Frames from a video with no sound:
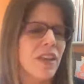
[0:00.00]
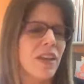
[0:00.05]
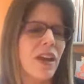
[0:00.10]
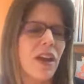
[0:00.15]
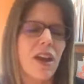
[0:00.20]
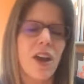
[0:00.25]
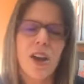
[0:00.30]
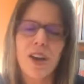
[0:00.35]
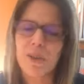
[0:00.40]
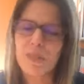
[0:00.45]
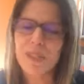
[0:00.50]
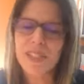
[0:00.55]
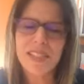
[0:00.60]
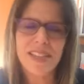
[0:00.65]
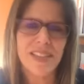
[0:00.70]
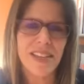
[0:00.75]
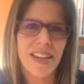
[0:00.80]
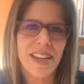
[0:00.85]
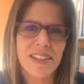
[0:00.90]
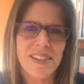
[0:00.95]
our
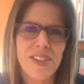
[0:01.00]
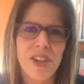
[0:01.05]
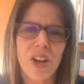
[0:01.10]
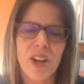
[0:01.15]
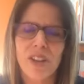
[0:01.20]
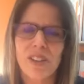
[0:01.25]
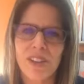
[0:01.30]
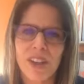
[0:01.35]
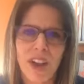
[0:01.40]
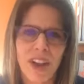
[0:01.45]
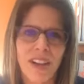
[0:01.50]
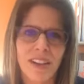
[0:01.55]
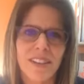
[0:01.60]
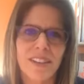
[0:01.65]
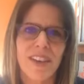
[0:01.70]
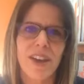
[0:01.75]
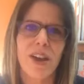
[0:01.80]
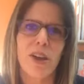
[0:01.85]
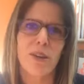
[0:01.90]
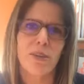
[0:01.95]
mistakes are not
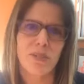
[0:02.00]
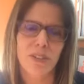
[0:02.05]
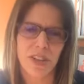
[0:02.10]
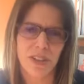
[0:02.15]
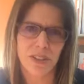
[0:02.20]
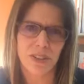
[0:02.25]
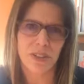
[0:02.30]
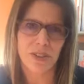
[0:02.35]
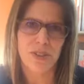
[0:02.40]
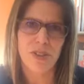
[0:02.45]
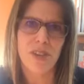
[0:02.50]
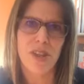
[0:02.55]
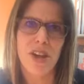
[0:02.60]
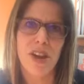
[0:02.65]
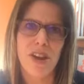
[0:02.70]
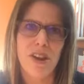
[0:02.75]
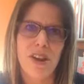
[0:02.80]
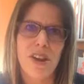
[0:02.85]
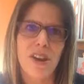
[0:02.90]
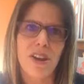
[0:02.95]
our failures.
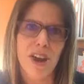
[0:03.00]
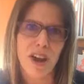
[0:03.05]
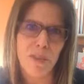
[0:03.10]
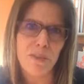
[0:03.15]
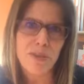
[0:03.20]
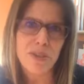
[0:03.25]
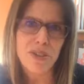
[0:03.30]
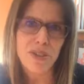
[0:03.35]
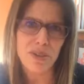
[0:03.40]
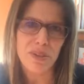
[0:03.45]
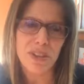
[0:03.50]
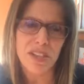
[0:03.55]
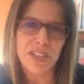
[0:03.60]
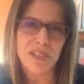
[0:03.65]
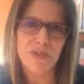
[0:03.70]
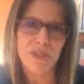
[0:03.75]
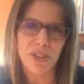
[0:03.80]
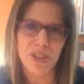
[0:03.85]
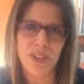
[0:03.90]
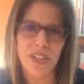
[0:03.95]
They're our opportunities
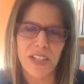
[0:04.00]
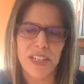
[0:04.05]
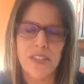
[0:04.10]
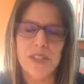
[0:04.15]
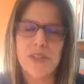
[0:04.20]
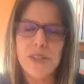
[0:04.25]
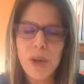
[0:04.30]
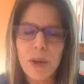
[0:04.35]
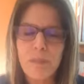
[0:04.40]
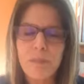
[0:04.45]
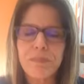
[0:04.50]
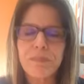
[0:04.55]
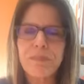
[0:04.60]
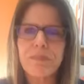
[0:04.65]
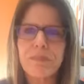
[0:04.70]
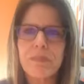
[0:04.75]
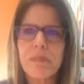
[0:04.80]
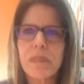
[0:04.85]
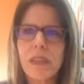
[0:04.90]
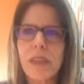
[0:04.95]
for learning. So
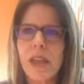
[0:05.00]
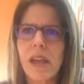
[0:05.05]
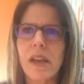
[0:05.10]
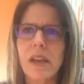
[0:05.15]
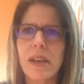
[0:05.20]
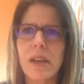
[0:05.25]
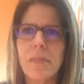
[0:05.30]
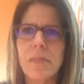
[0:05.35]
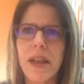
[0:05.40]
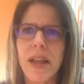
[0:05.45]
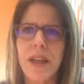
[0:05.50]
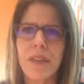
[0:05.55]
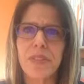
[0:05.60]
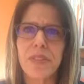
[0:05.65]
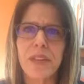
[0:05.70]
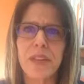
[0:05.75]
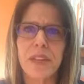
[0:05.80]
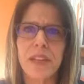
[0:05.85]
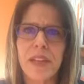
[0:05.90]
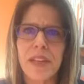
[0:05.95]
at
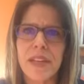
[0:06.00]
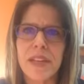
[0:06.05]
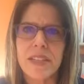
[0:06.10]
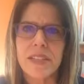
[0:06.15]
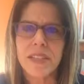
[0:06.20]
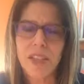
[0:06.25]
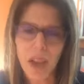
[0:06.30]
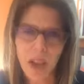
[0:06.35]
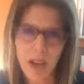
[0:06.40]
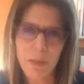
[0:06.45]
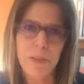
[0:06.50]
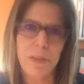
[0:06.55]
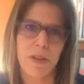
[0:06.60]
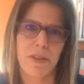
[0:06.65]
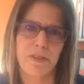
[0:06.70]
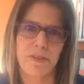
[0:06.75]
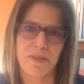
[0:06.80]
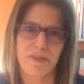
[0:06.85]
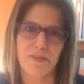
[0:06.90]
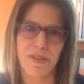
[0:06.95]
the top
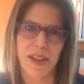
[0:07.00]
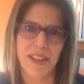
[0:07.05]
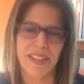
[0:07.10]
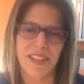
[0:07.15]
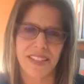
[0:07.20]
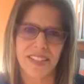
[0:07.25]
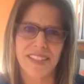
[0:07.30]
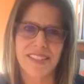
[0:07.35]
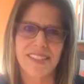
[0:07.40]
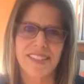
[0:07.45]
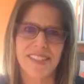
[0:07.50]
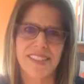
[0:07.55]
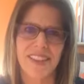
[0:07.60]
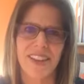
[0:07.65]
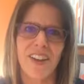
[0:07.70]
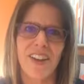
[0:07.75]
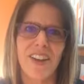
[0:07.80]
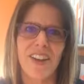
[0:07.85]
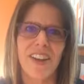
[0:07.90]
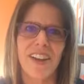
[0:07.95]
of my list
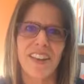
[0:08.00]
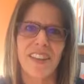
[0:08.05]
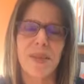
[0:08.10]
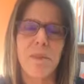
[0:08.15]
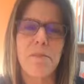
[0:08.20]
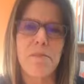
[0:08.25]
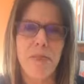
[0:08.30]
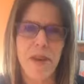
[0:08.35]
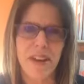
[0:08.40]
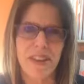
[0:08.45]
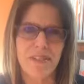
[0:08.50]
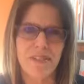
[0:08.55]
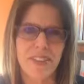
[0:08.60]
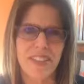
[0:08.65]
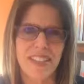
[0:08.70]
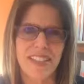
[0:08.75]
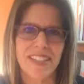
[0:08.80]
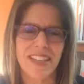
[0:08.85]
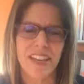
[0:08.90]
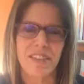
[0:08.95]
on the
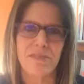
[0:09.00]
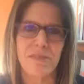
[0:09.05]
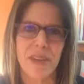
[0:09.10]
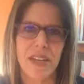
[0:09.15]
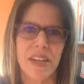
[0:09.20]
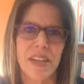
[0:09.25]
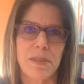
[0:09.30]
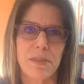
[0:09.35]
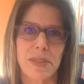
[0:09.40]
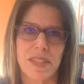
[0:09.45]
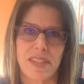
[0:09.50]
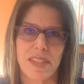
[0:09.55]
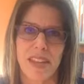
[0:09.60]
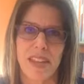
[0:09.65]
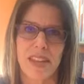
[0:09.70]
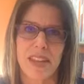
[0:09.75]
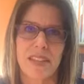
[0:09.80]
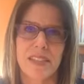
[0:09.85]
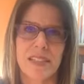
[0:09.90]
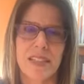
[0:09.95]
benefits of making
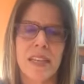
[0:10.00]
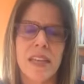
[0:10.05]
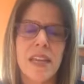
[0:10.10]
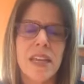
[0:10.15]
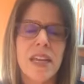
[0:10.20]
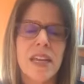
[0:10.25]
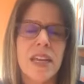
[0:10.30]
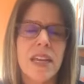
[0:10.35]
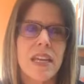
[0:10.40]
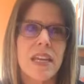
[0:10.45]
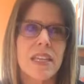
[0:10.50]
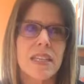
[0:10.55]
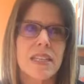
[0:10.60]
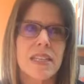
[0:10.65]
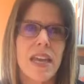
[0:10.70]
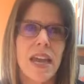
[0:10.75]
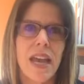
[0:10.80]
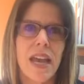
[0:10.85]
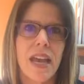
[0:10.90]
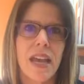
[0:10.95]
mistakes is
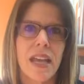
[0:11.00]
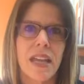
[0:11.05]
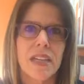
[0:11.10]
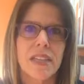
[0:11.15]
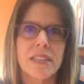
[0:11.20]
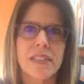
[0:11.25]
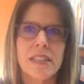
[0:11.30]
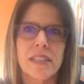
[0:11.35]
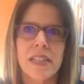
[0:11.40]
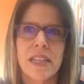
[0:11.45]
that